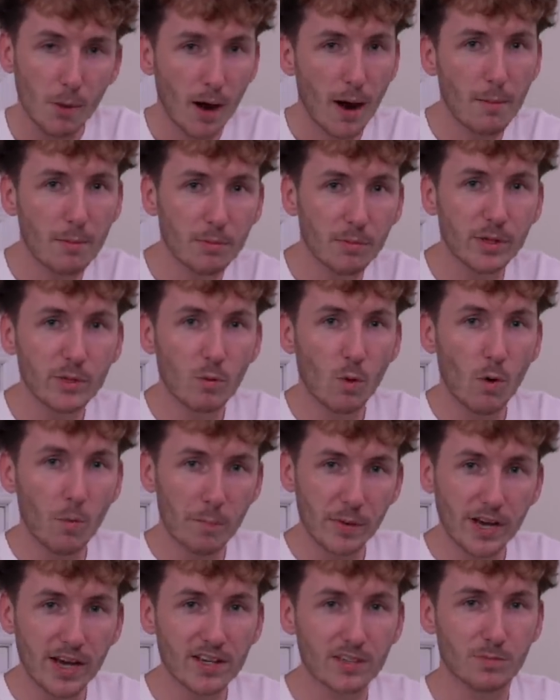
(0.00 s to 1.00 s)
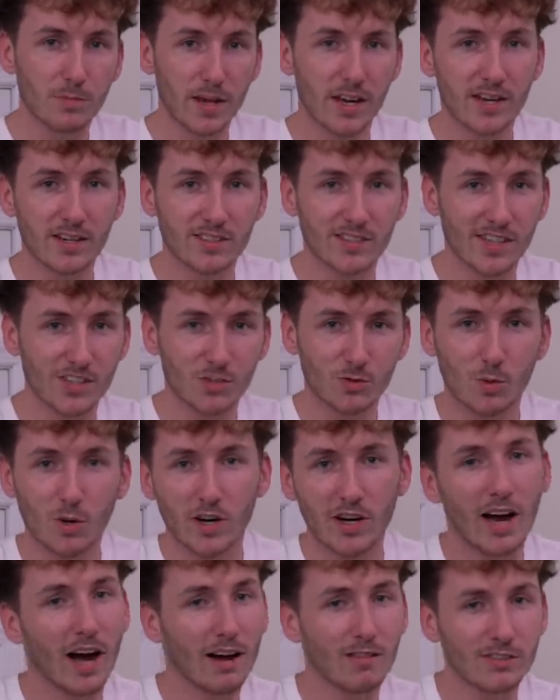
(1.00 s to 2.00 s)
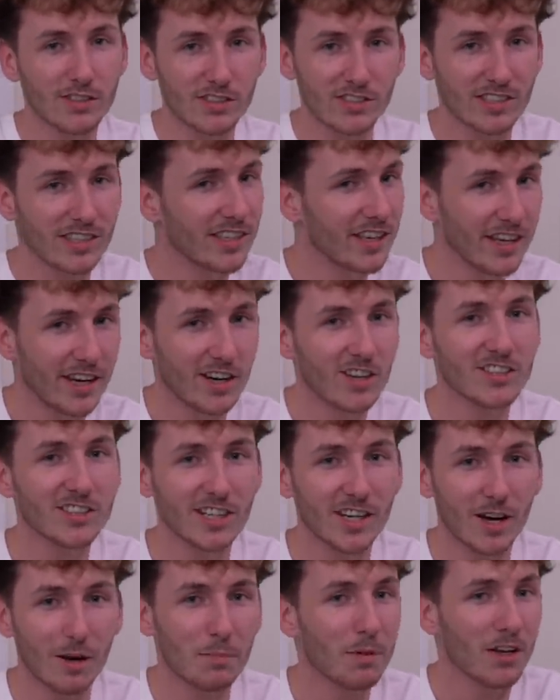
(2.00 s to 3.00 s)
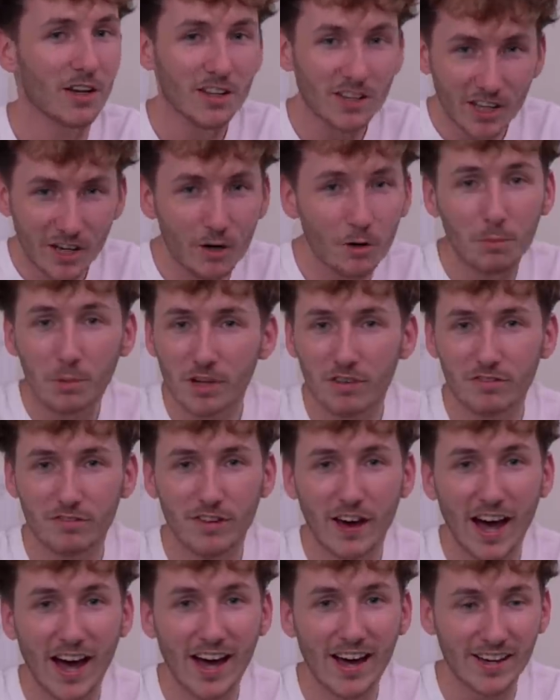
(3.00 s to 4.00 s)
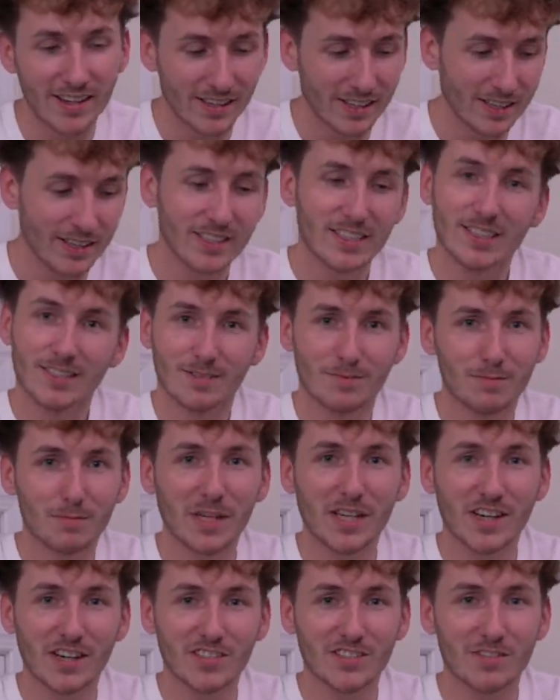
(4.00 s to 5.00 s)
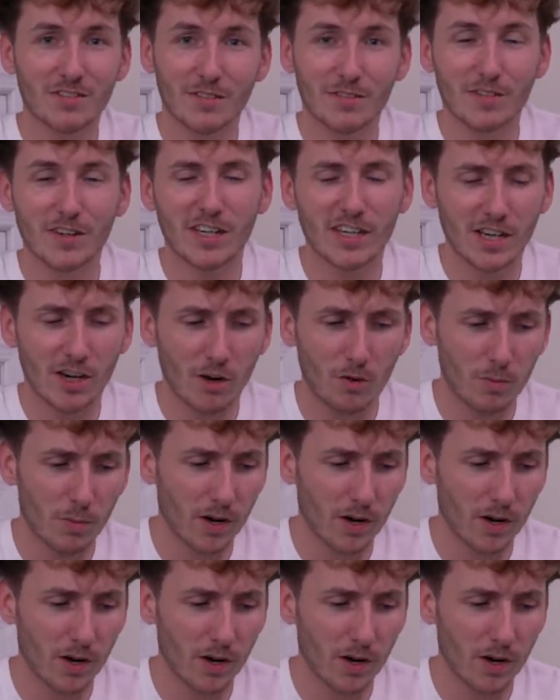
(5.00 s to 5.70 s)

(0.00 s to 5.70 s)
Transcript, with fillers: Probably won't be as big as this one. Obviously, they hooked it up a little bit fat because of the video,